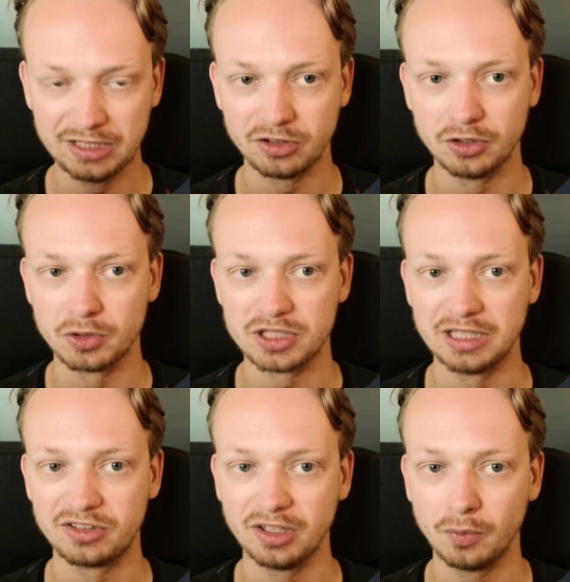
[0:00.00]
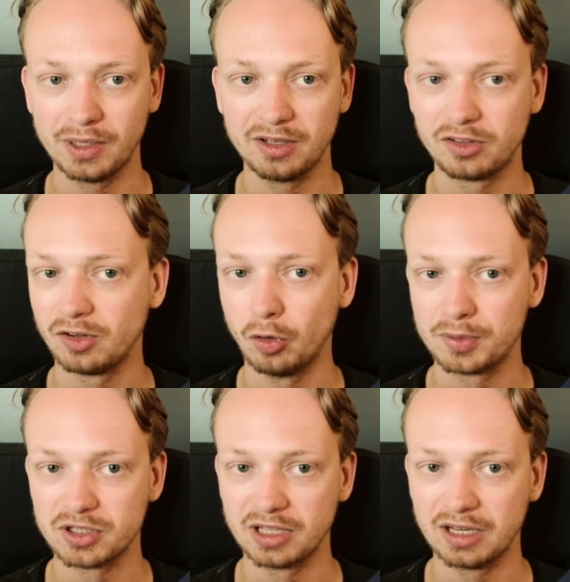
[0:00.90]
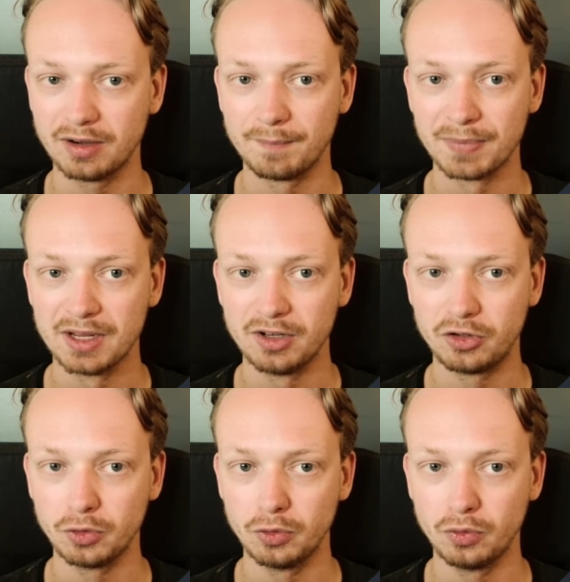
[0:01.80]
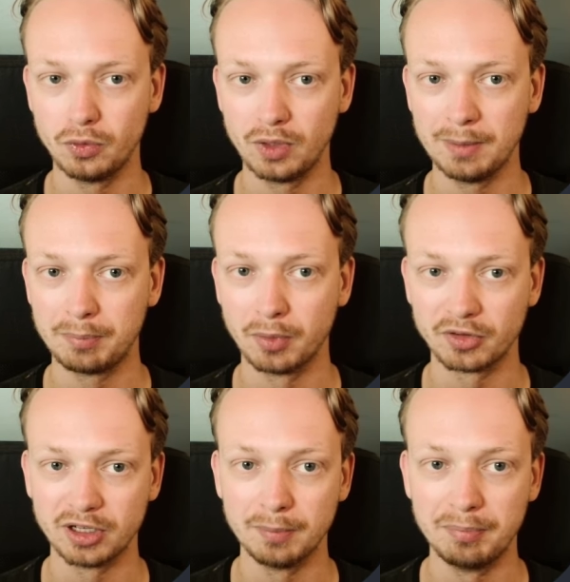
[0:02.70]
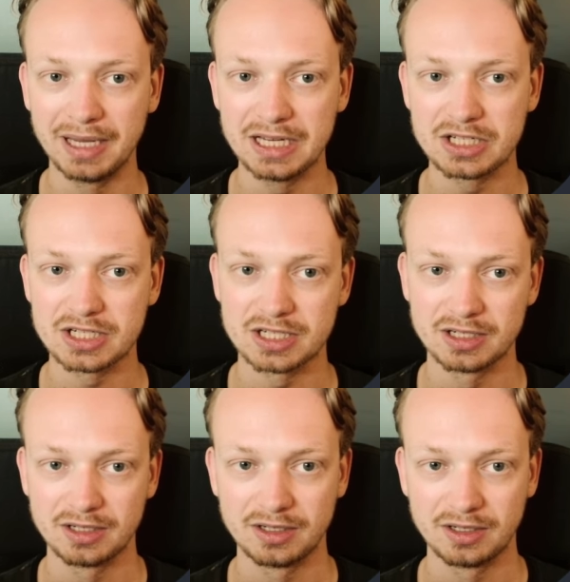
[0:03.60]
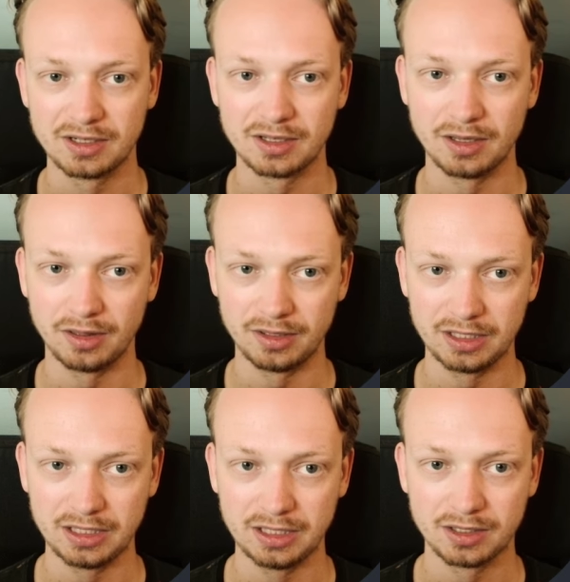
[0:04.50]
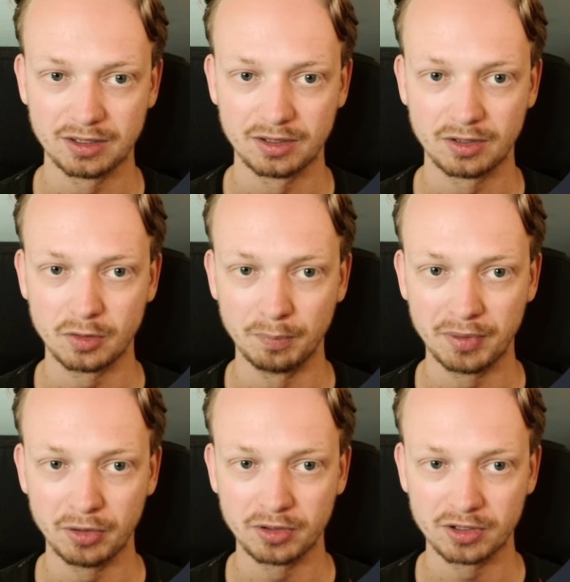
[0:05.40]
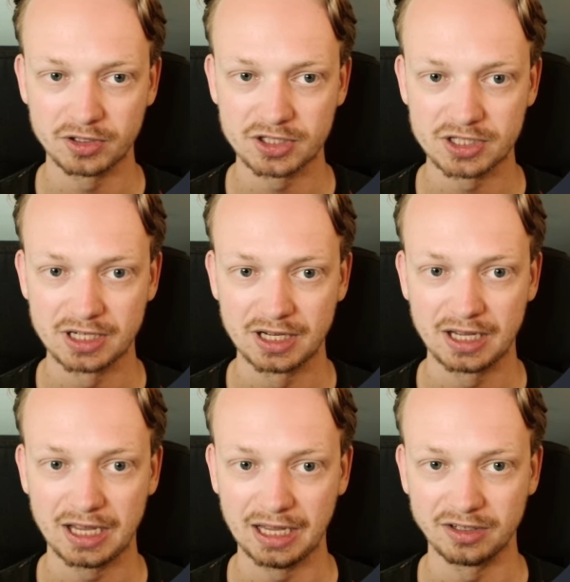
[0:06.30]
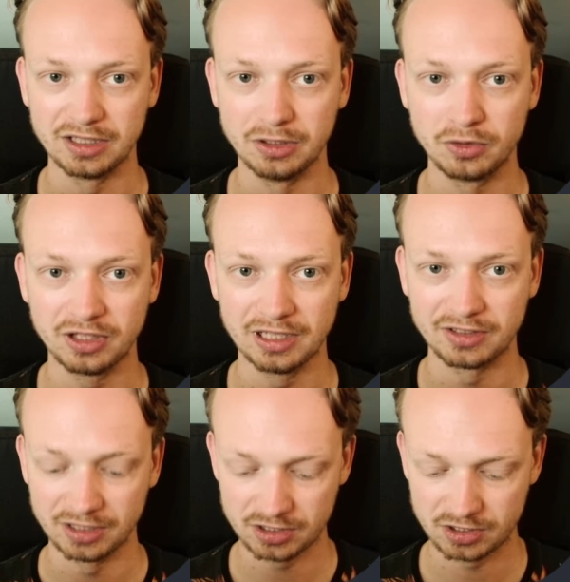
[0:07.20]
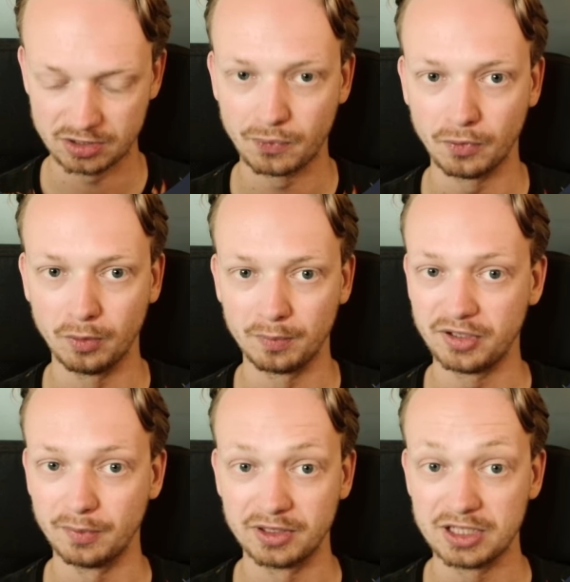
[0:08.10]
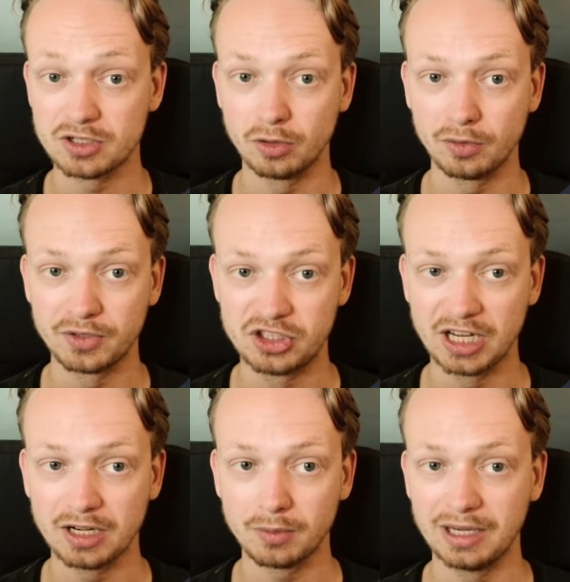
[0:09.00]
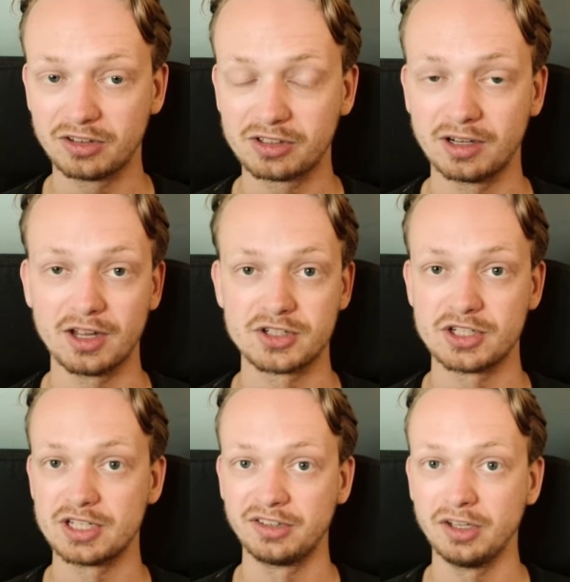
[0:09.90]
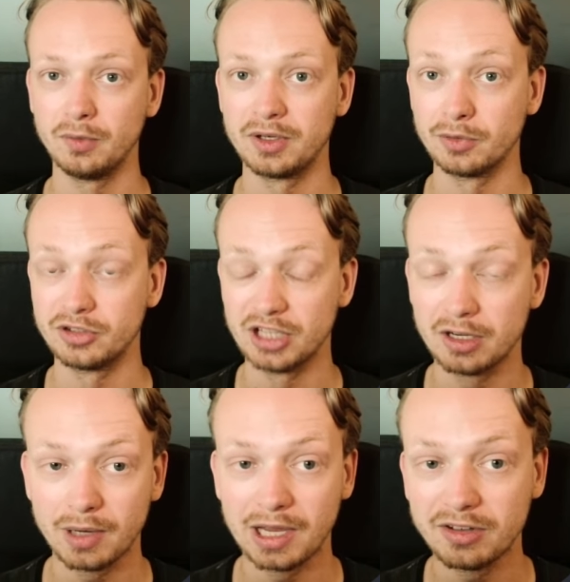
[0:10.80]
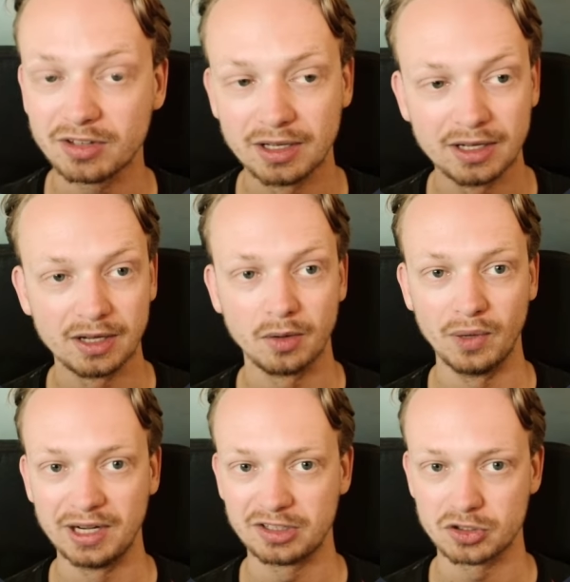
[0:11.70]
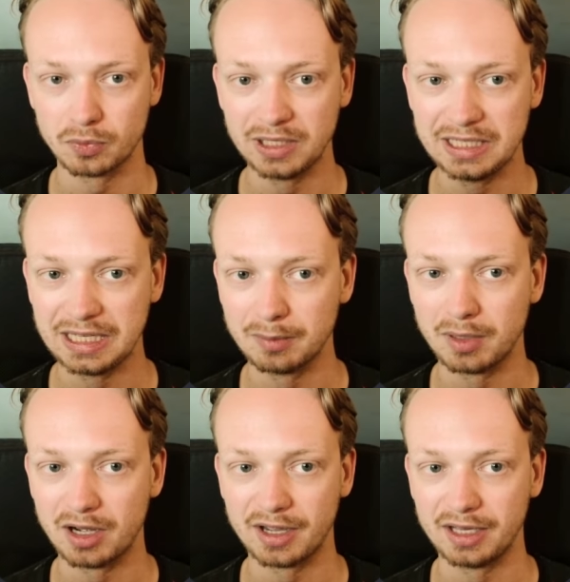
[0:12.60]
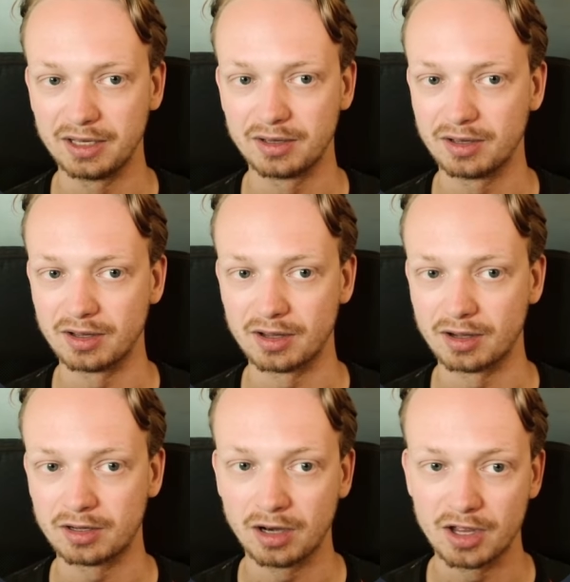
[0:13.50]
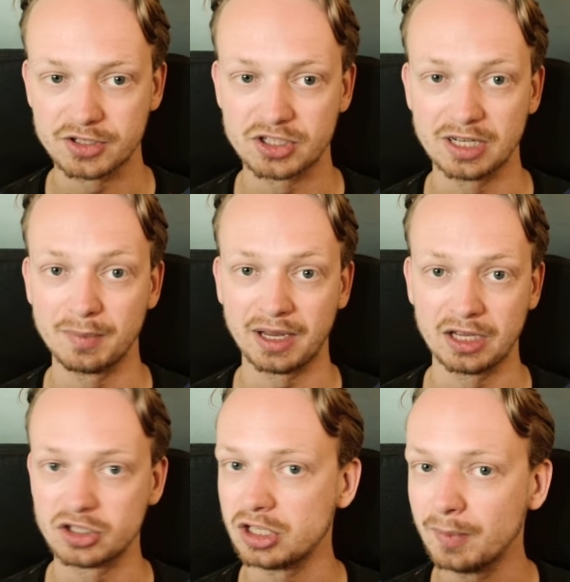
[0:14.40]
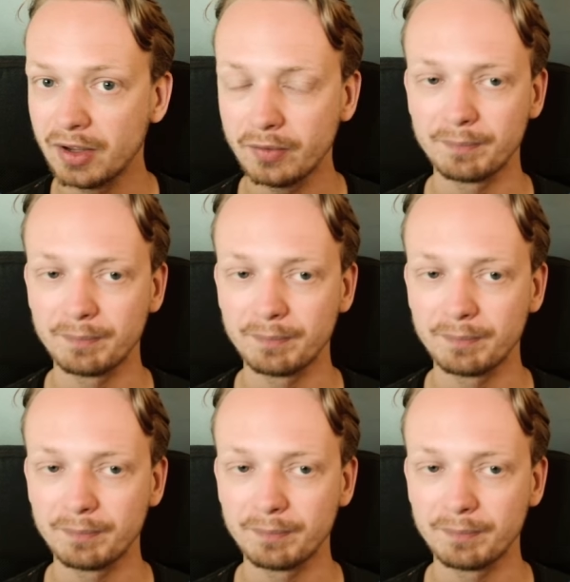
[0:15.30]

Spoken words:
use the Tailwind option here to import the base, the components, and the utilities from Tailwind. These are all of the generated classes that Tailwind will generate when it is reading my classes in my HTML